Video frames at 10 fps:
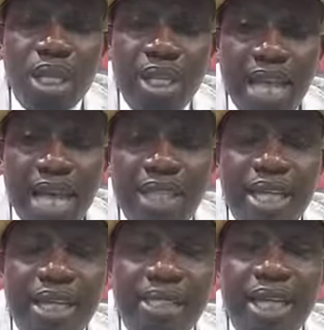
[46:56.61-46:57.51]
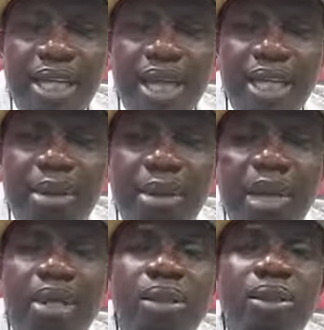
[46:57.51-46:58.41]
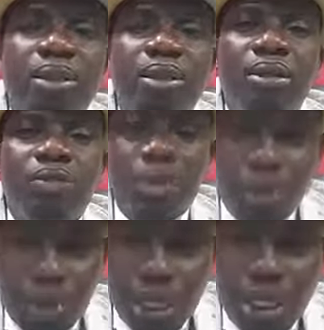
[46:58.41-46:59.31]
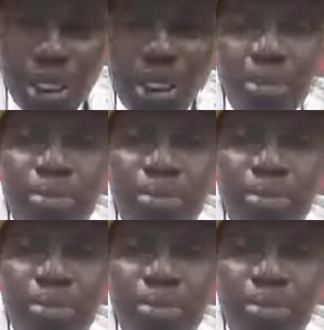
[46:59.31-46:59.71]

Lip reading: That is our second number for donating,